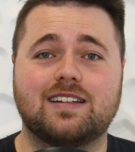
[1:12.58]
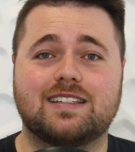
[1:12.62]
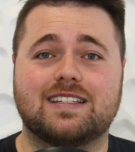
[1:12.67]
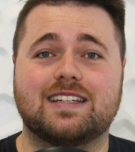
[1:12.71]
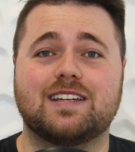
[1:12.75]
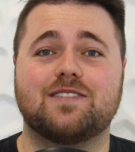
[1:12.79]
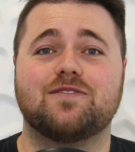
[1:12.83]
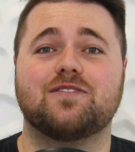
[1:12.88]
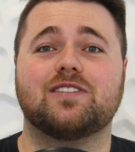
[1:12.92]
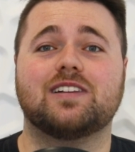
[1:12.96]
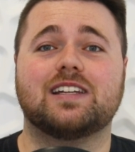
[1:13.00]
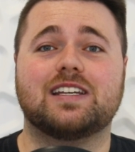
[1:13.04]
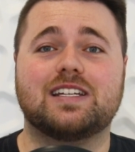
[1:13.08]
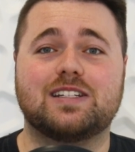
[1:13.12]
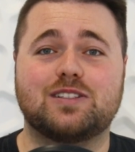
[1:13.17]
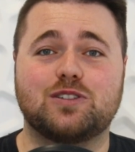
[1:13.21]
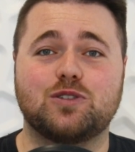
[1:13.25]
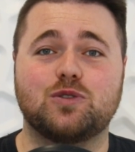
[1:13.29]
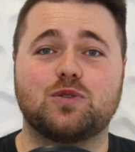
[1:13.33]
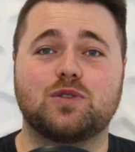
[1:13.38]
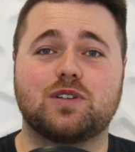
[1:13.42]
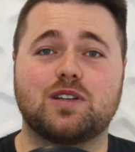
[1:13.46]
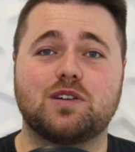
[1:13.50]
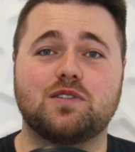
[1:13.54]
definitely
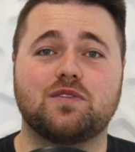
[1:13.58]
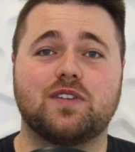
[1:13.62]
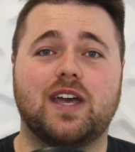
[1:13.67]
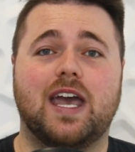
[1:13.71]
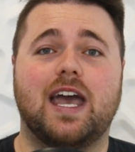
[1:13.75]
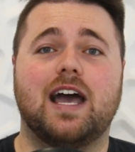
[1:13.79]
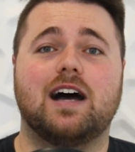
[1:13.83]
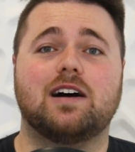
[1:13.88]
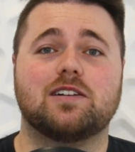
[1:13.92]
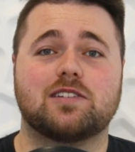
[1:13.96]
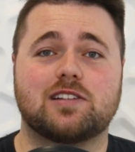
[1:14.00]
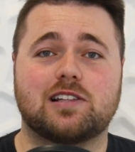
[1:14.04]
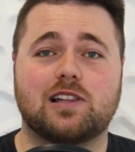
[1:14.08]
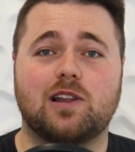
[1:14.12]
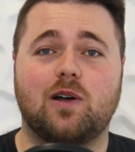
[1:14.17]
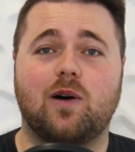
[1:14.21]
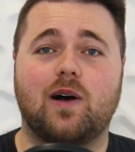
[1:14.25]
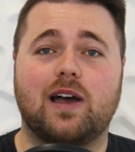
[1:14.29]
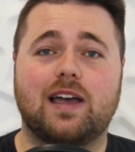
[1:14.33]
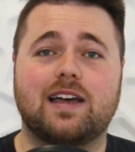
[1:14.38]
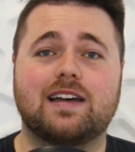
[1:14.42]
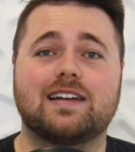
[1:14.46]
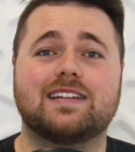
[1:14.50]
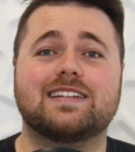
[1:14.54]
do give
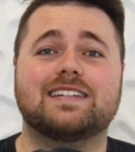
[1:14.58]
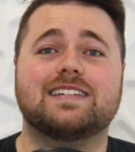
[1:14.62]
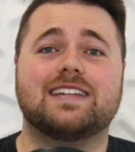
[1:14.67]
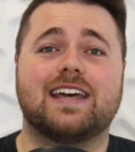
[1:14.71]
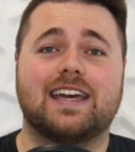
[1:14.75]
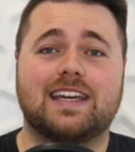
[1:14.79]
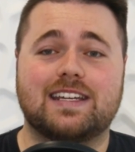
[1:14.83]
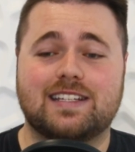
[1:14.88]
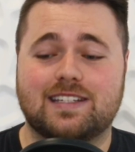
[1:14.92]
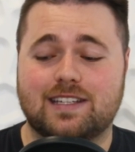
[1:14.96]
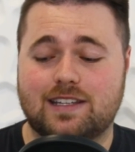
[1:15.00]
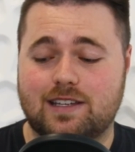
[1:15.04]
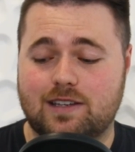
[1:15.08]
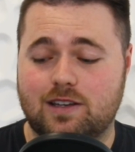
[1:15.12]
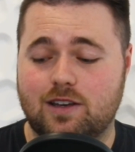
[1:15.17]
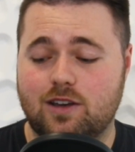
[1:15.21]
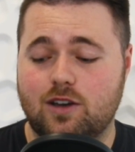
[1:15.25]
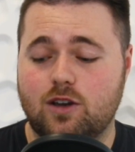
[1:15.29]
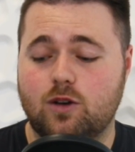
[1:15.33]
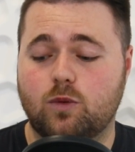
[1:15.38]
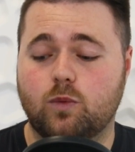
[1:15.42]
outlier data,